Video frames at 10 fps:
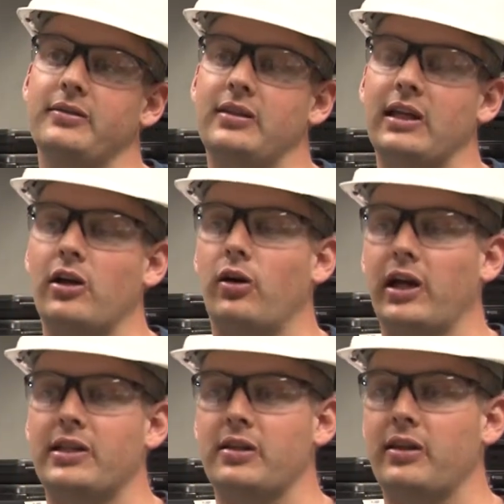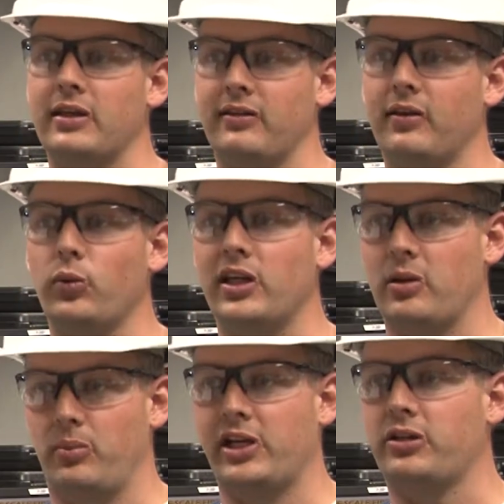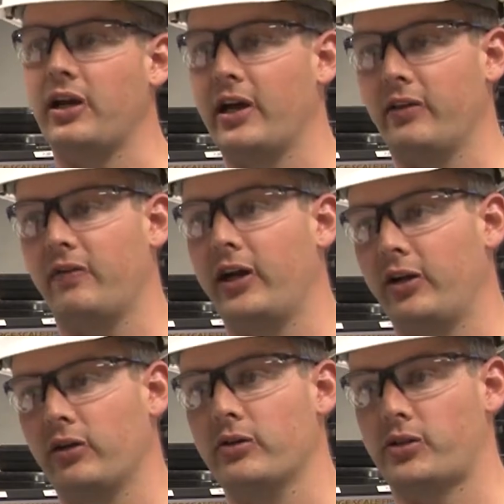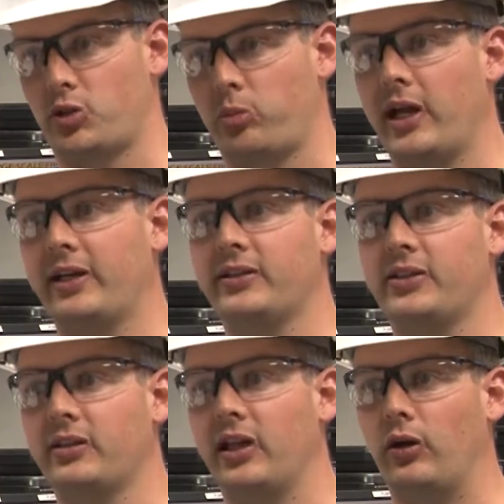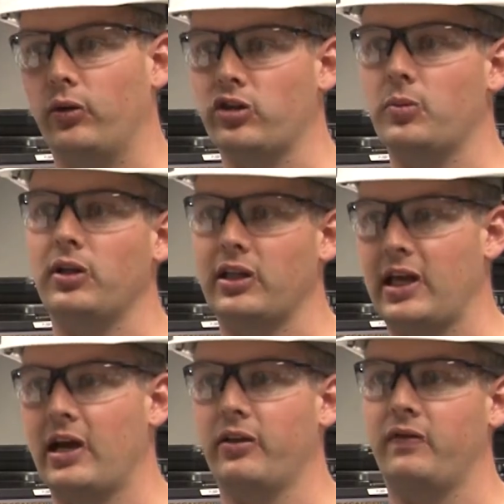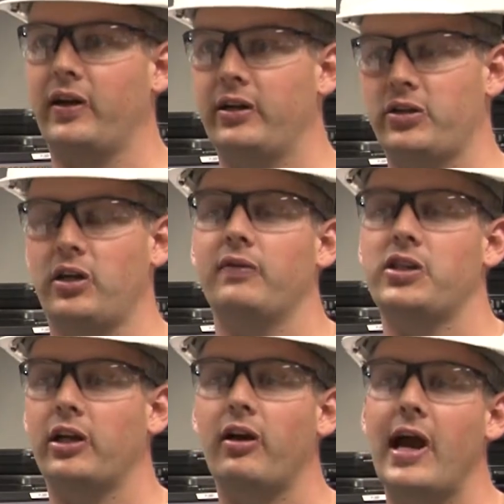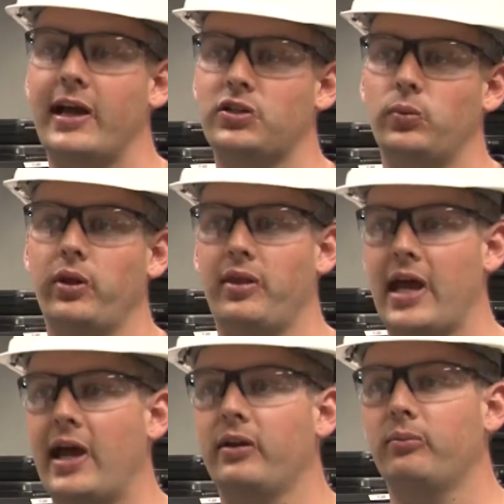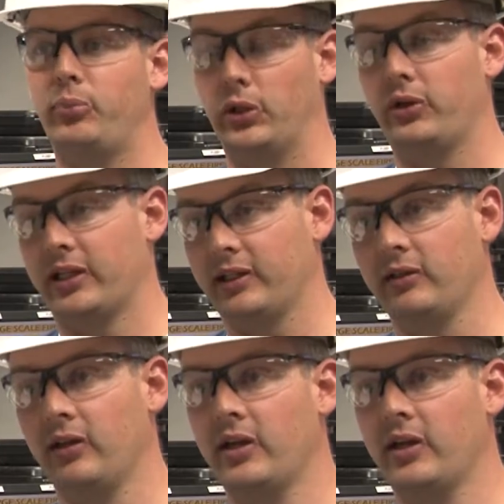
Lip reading: getting all kinds of things that we can measure how the fire grows and spreads, and ultimately how the fire service interacts with that building,